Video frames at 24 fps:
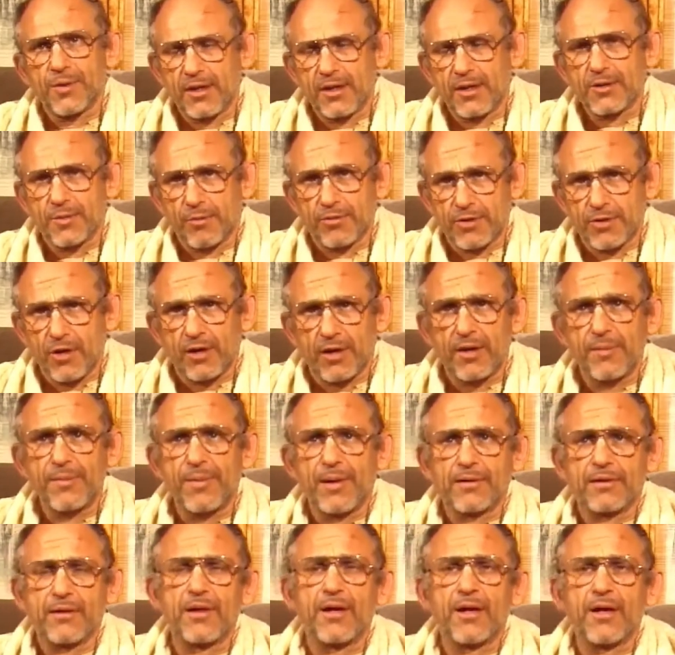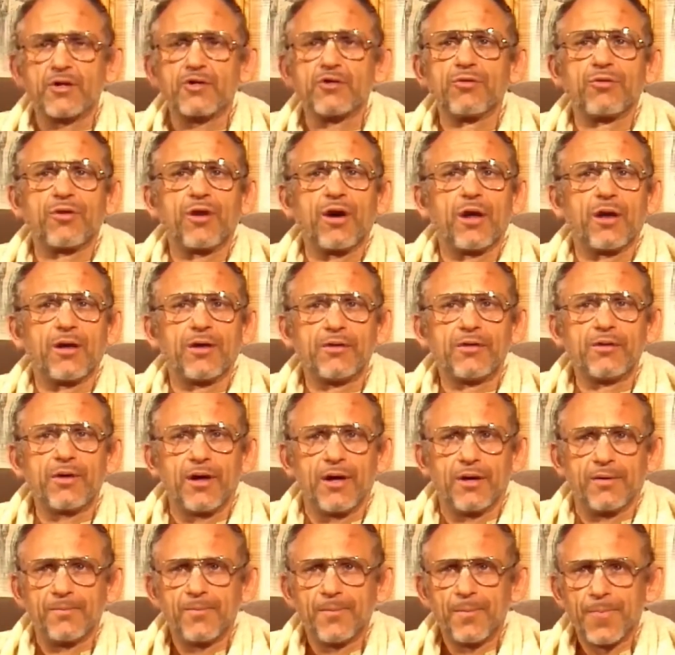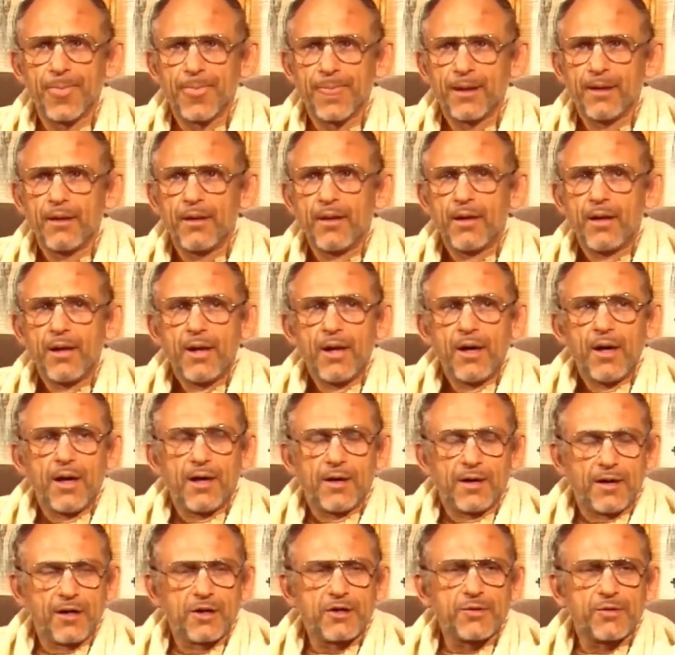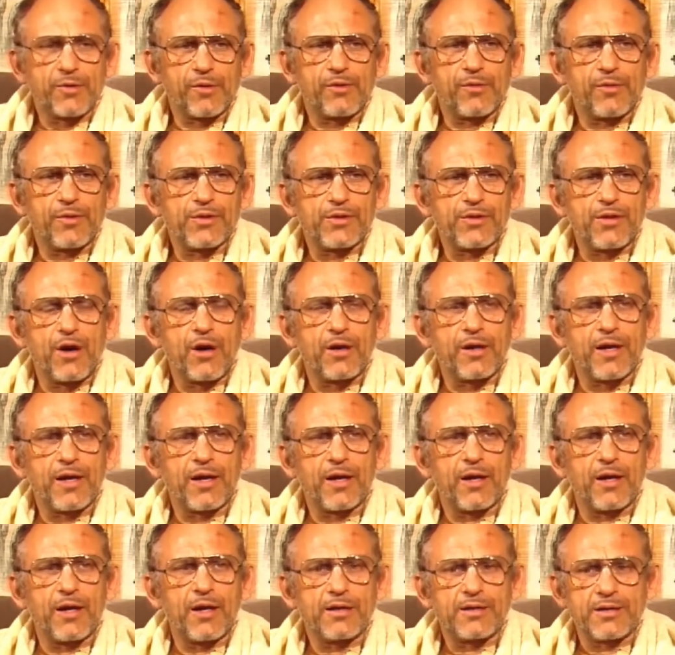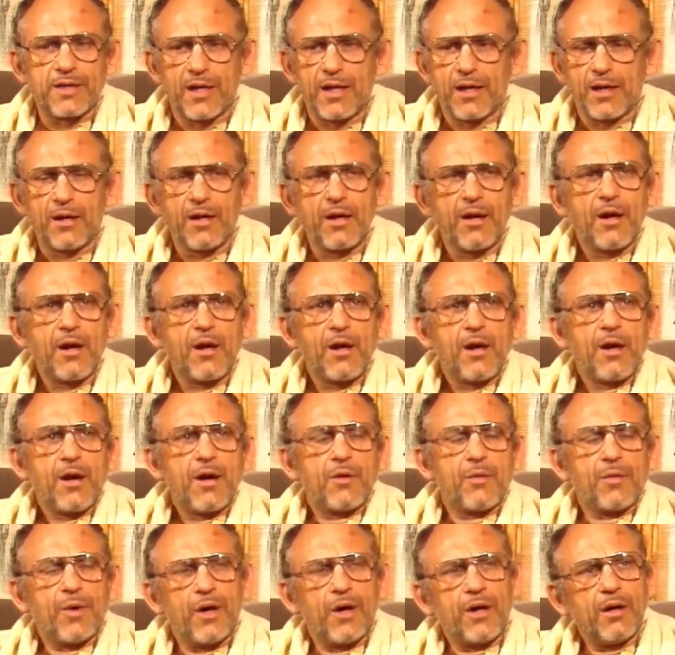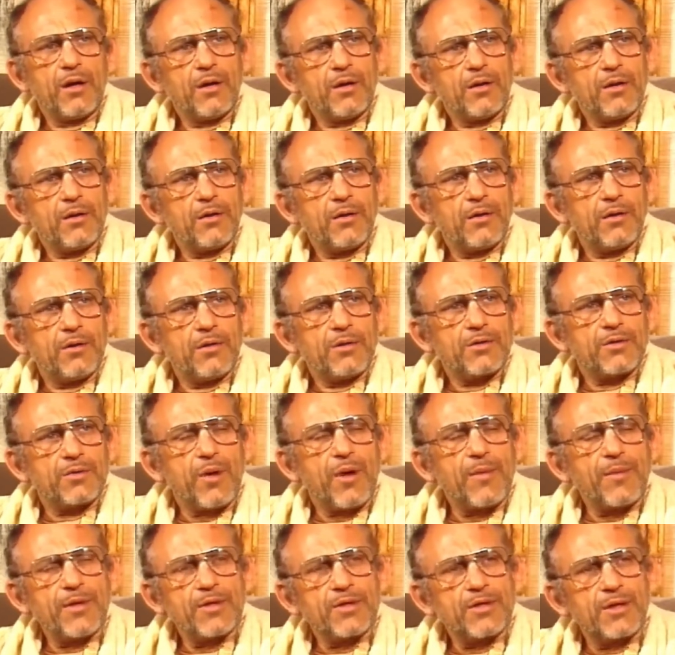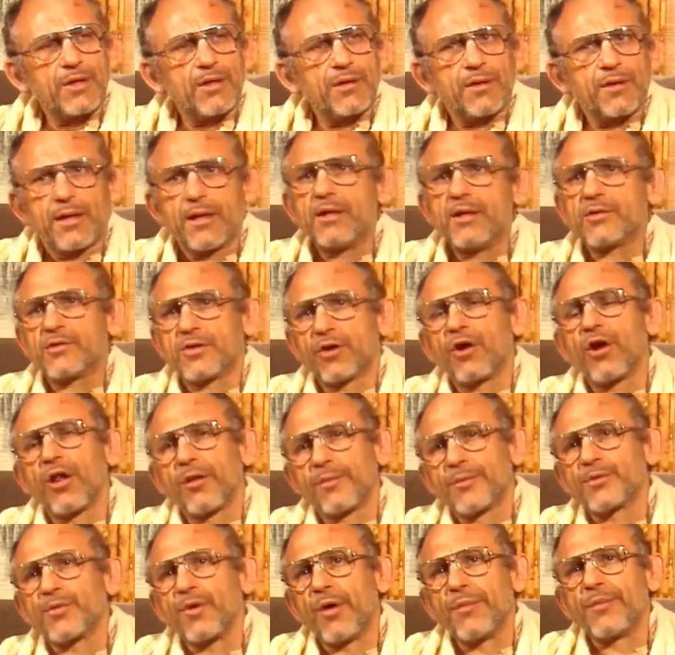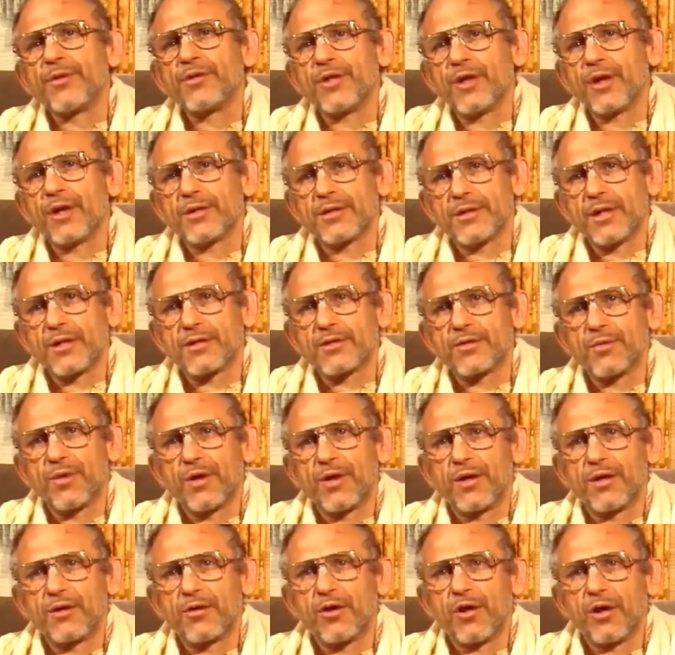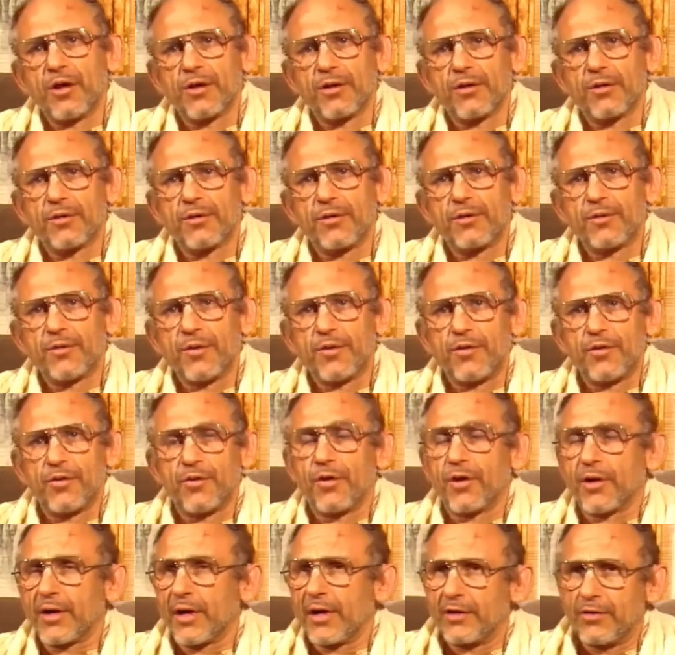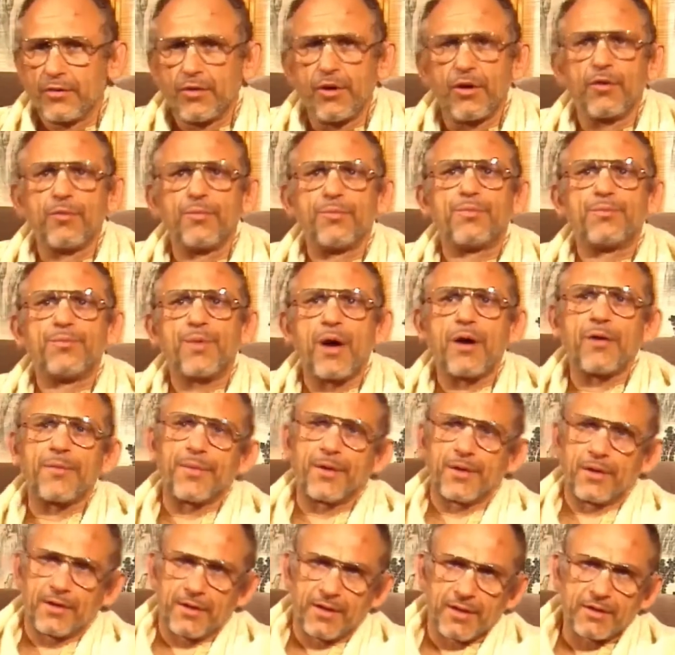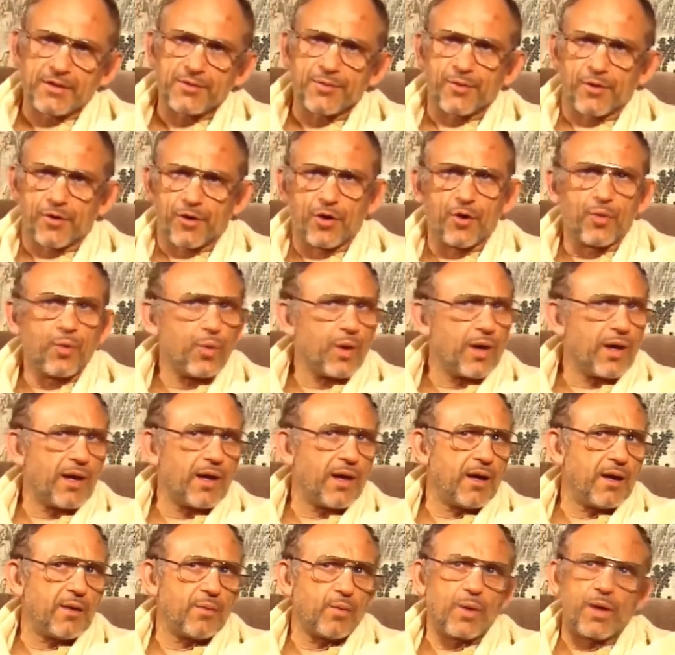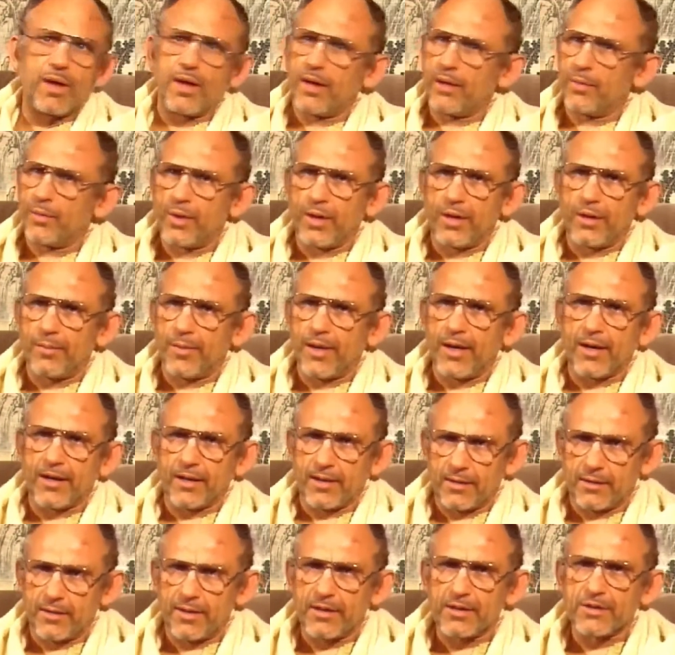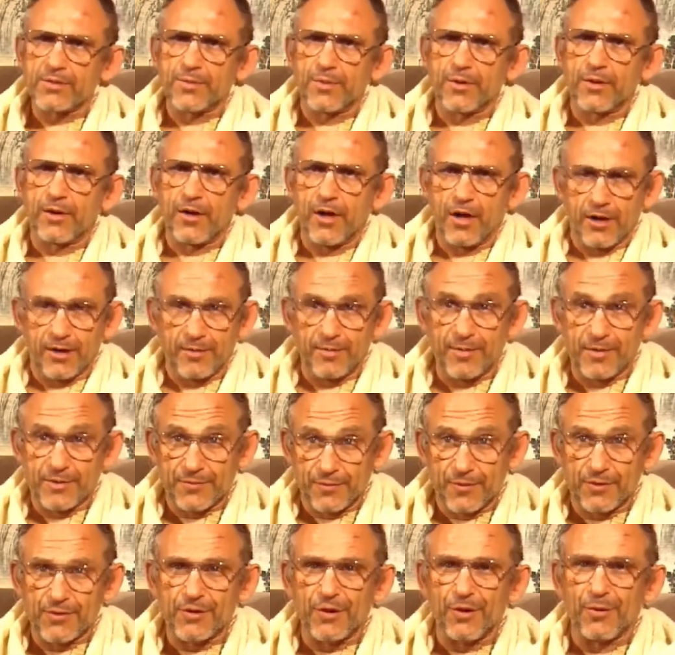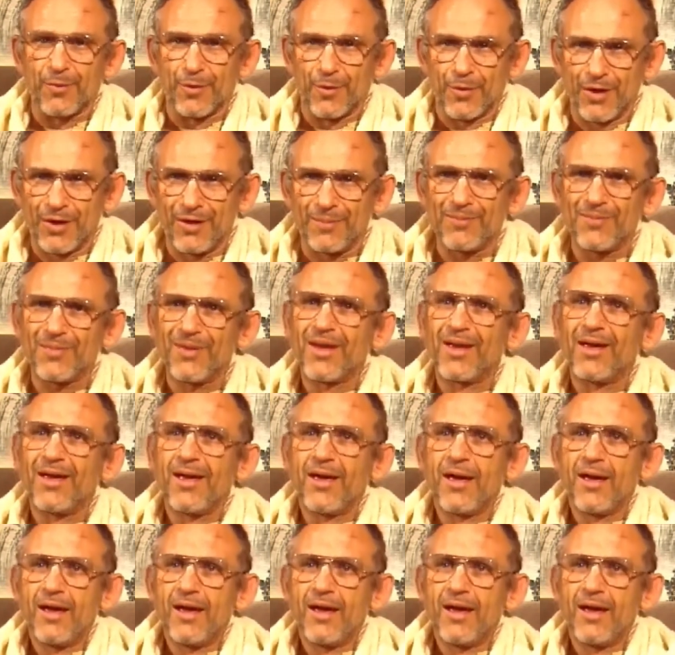and Ginsberg was talking about the nature of Kali Yuga. And Ginsberg was talking and saying, well, Swamiji, he used to call him Swamiji because that's the way he'd called in New York. And you know, Prabhupada and Ginsberg go way, way, way back. Ginsberg got him his first harmonium